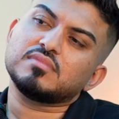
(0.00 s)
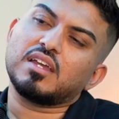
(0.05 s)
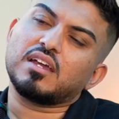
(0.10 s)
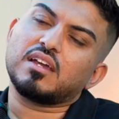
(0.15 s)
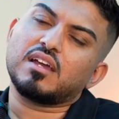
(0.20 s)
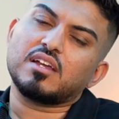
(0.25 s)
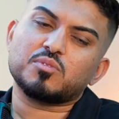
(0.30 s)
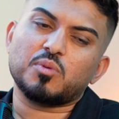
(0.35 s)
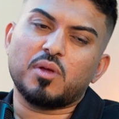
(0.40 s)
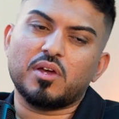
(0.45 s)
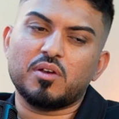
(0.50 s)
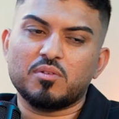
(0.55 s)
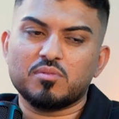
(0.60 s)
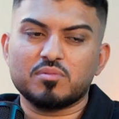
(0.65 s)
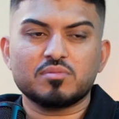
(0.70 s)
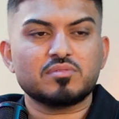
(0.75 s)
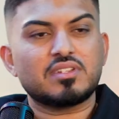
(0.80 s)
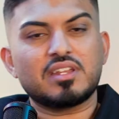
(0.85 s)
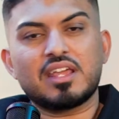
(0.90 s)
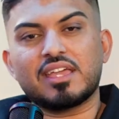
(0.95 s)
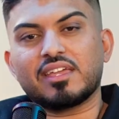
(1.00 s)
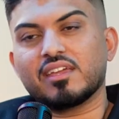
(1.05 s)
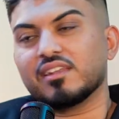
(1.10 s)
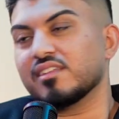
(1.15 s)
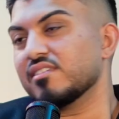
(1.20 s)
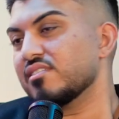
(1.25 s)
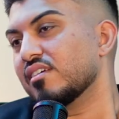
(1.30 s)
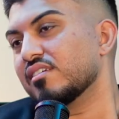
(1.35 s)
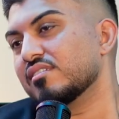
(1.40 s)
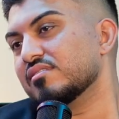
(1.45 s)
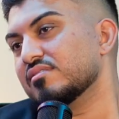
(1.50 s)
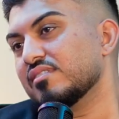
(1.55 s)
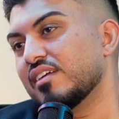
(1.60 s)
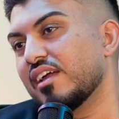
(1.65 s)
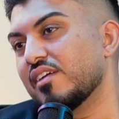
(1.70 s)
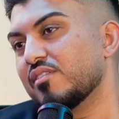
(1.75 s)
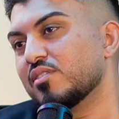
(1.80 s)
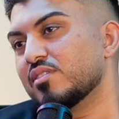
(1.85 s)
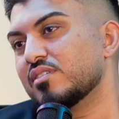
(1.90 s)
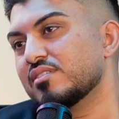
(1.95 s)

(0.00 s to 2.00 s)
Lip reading: Yeah. That's why I don't take anything ever.